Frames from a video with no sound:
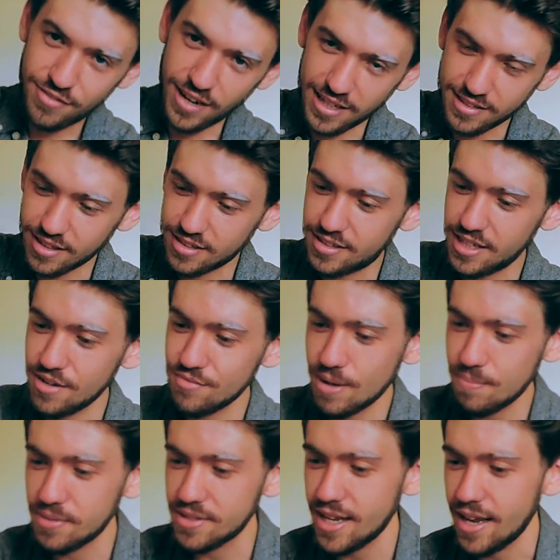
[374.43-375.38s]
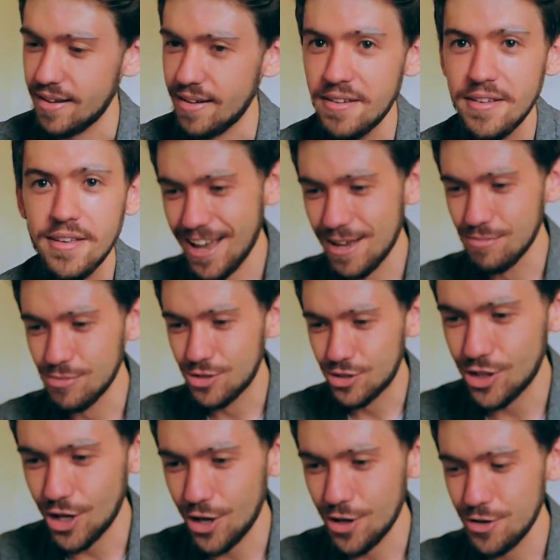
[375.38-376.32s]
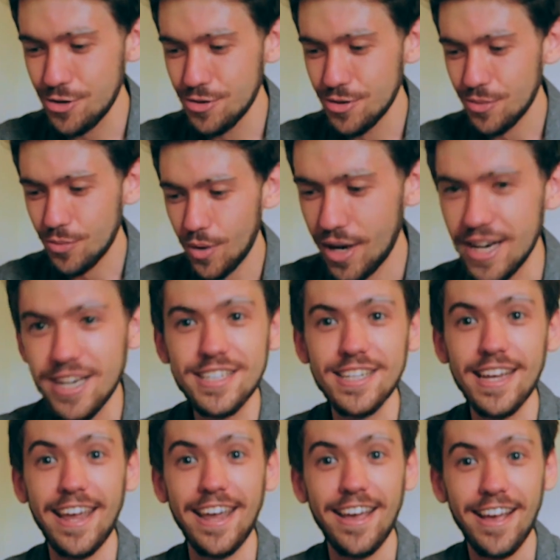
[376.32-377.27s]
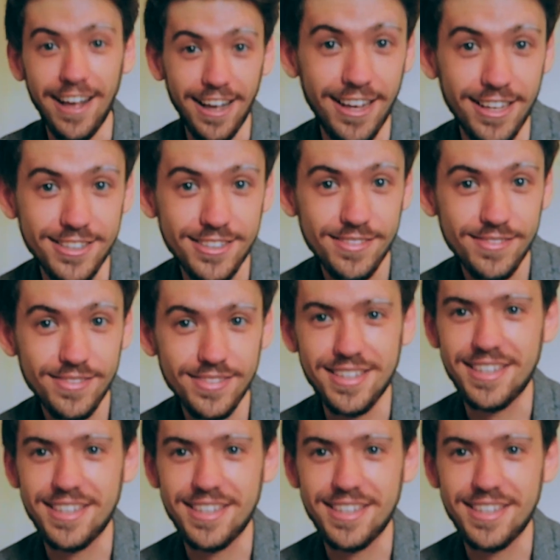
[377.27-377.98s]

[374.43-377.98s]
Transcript: Flat 16 represent. I am so white, it hurts.